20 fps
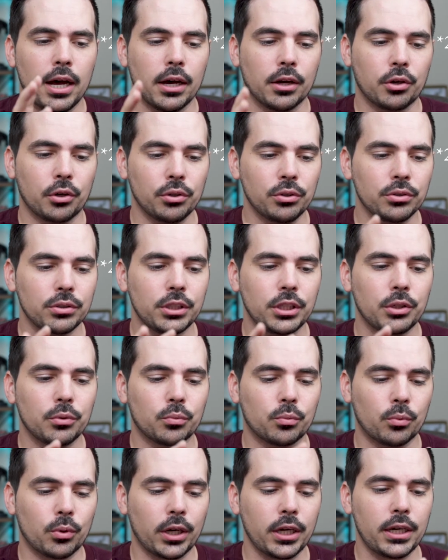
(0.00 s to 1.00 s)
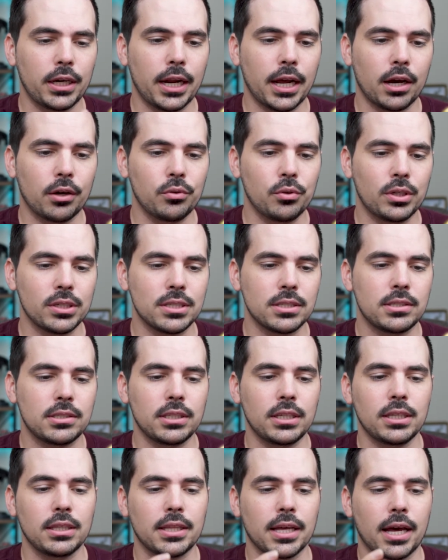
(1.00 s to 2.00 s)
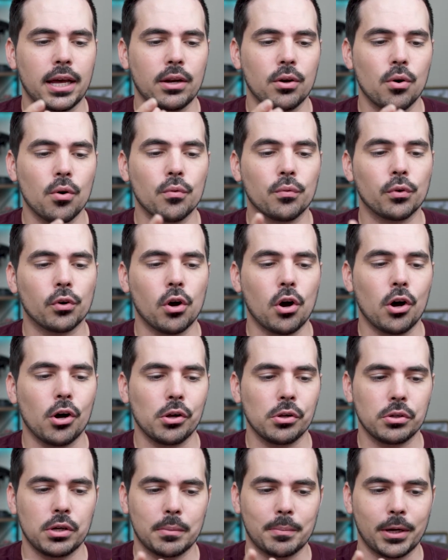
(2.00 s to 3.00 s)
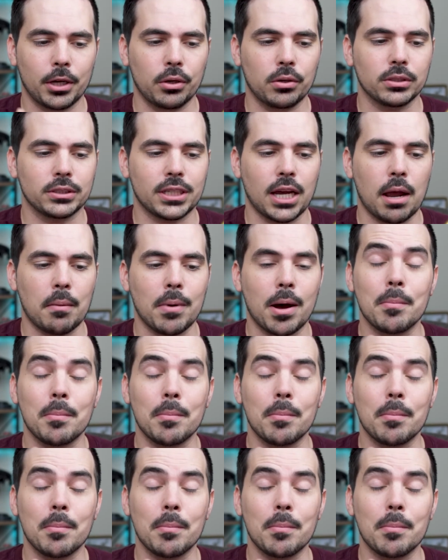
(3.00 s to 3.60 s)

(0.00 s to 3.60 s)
Currently, right now, you can see that overall on my all-time,